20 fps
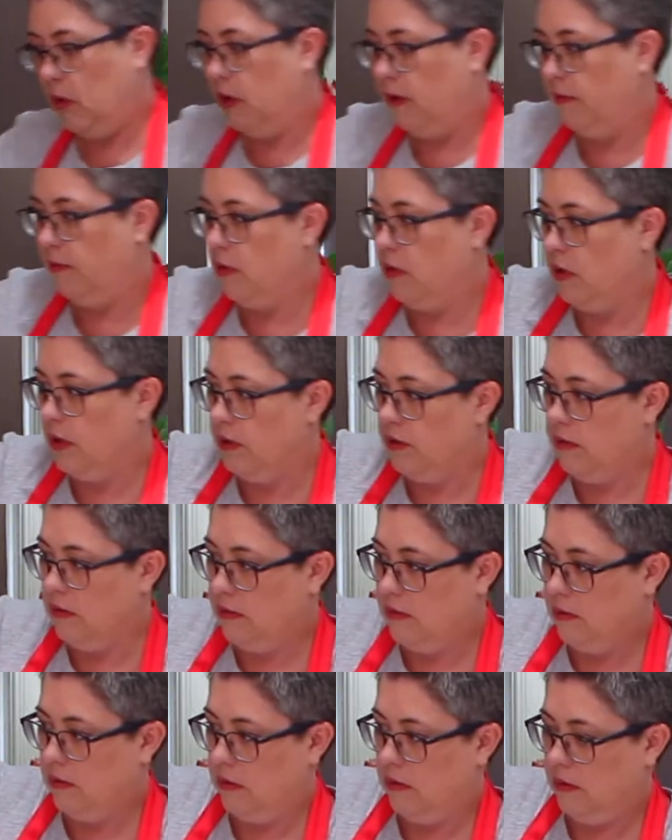olive
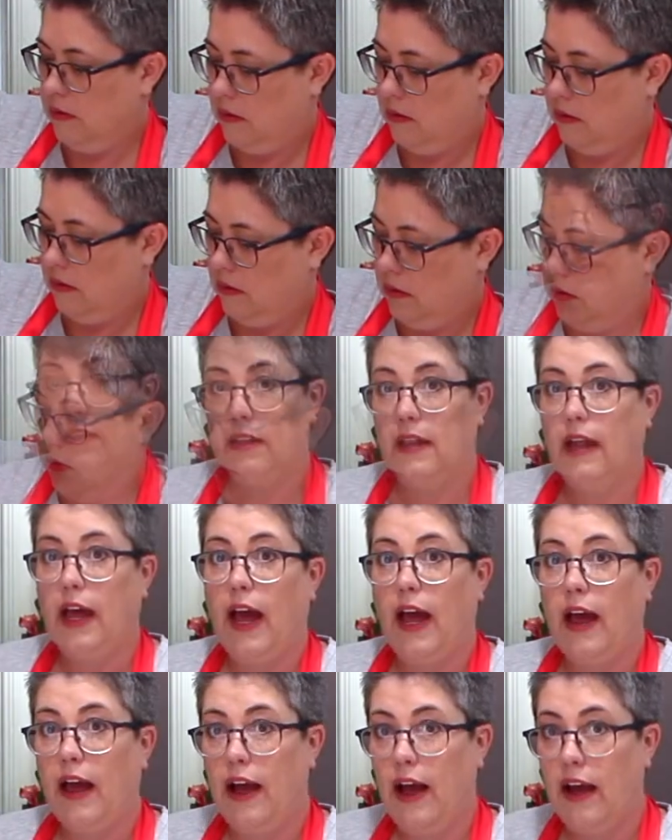oil.
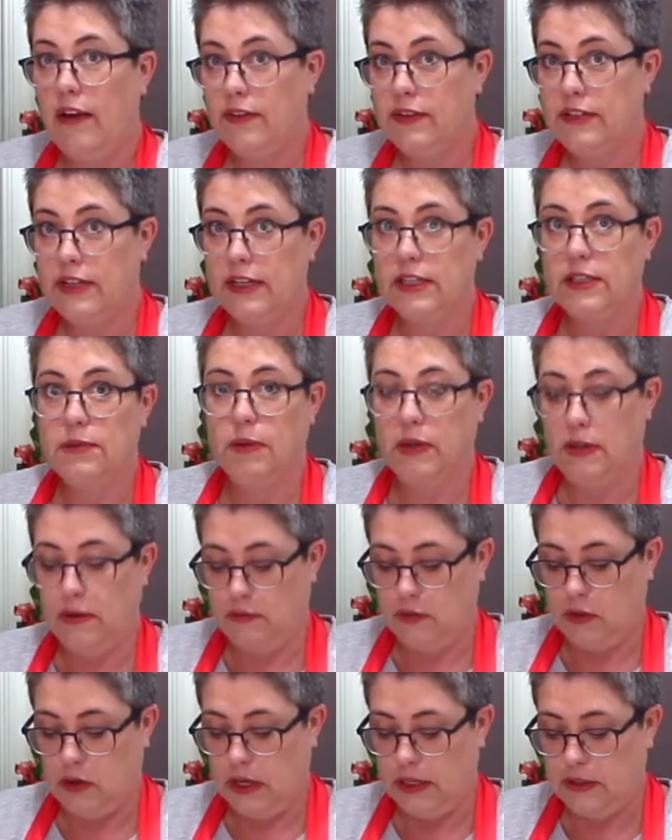Half a teaspoon of
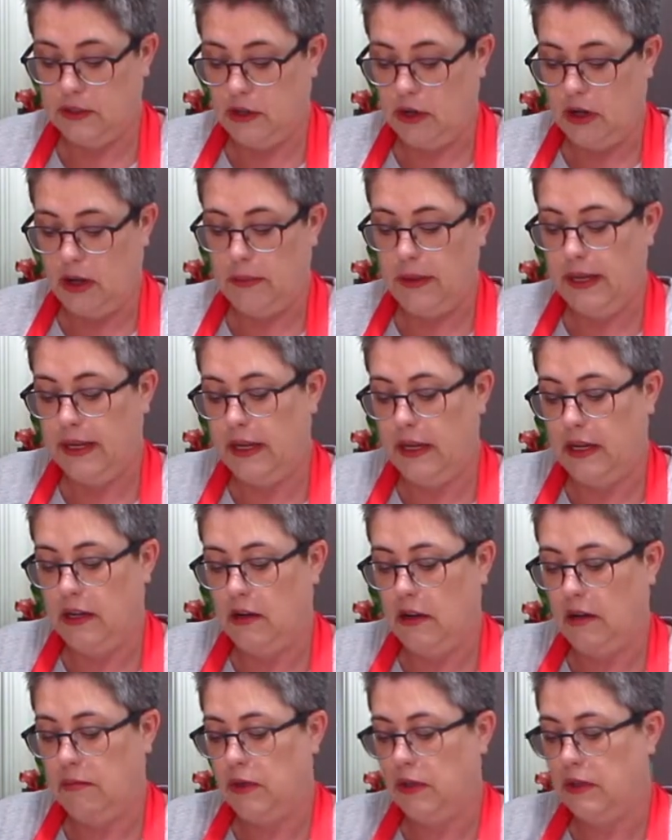dried thyme. Again,
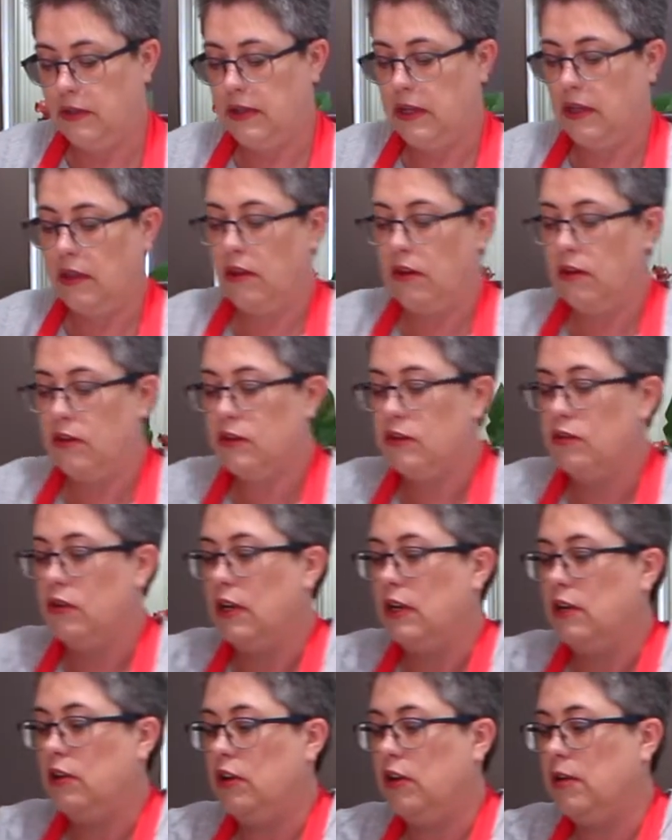I'm using those
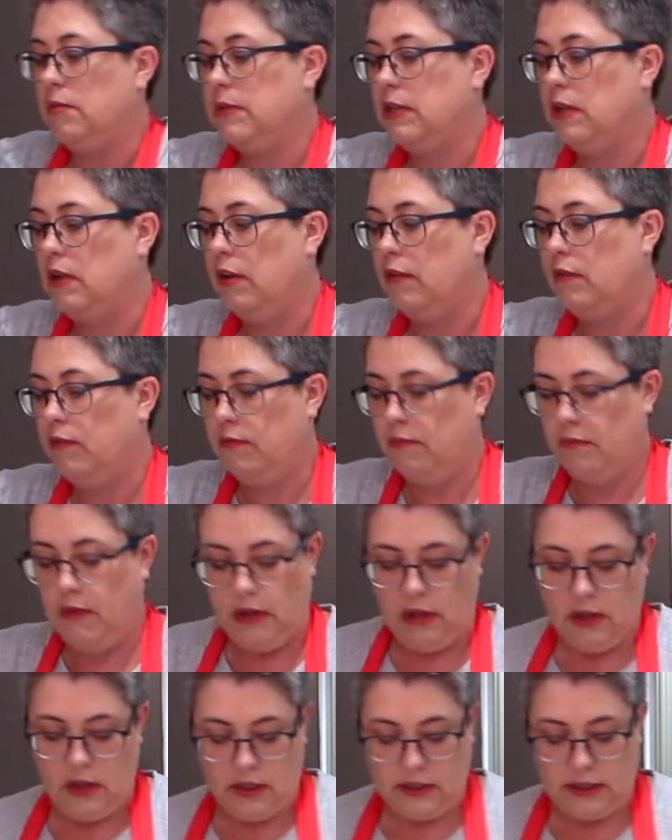dried herbs that I've
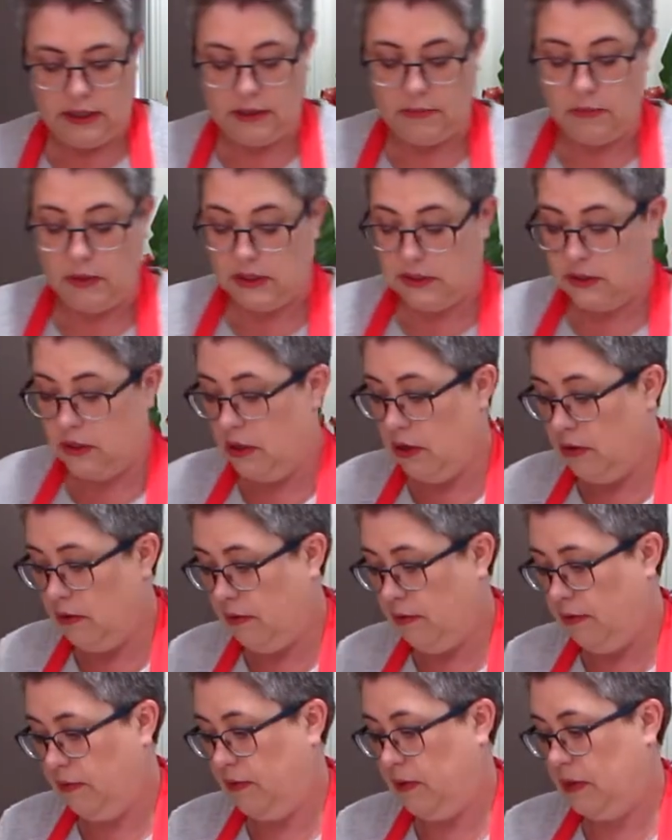done
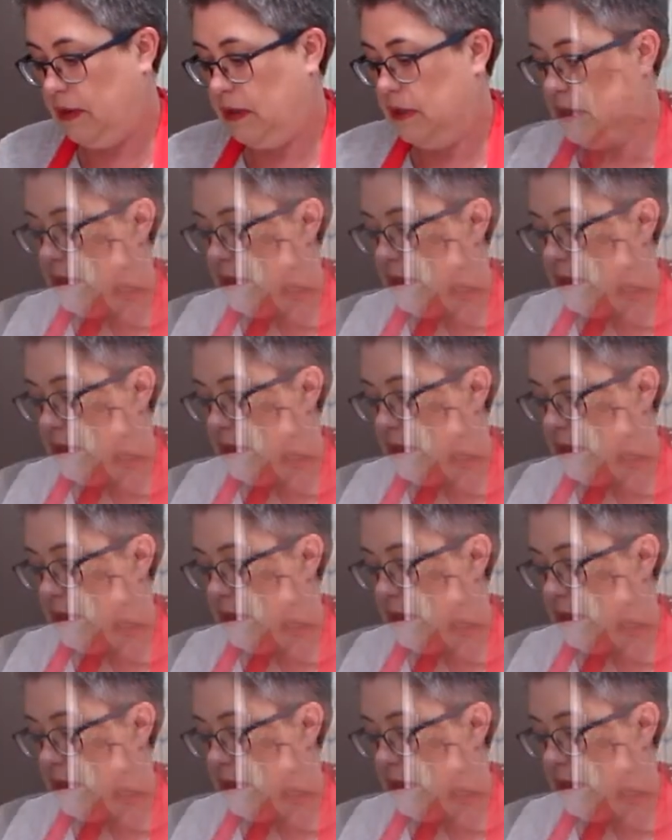myself.